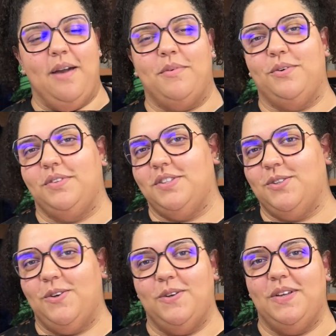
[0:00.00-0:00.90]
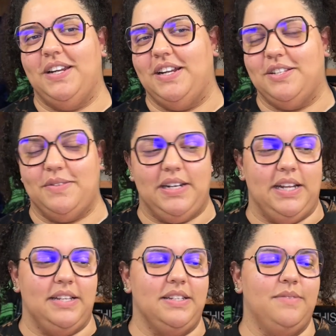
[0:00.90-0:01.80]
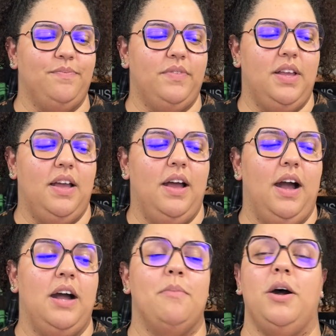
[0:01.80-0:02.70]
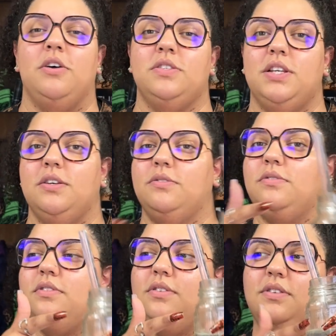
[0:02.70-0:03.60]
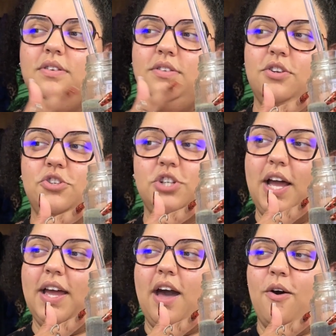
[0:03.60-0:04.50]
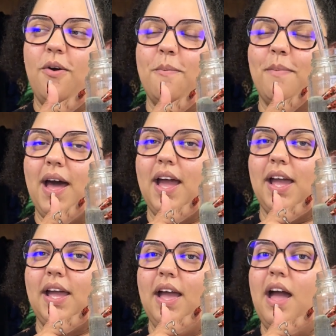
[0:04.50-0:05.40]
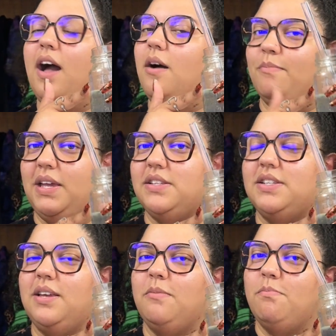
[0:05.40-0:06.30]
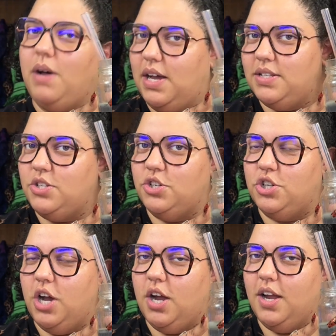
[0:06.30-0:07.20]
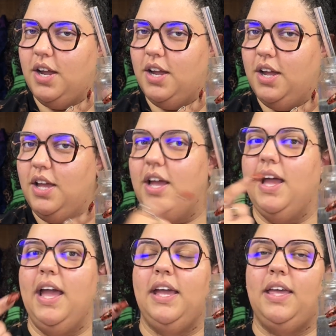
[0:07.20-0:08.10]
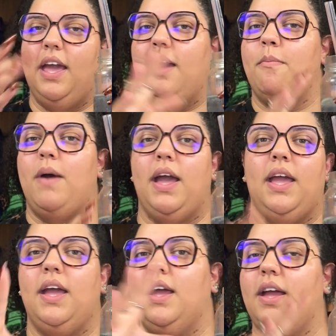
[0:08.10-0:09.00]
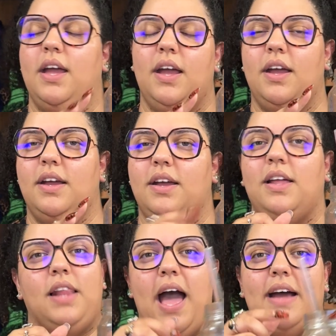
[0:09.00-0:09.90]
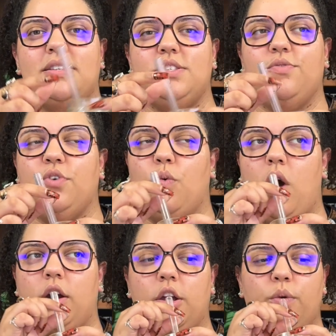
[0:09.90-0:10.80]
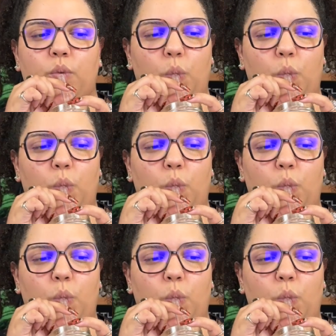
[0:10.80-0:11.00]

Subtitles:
I'm an old soul and it is what it is. Also, check out my amazing pasta jar, aka my glass for water.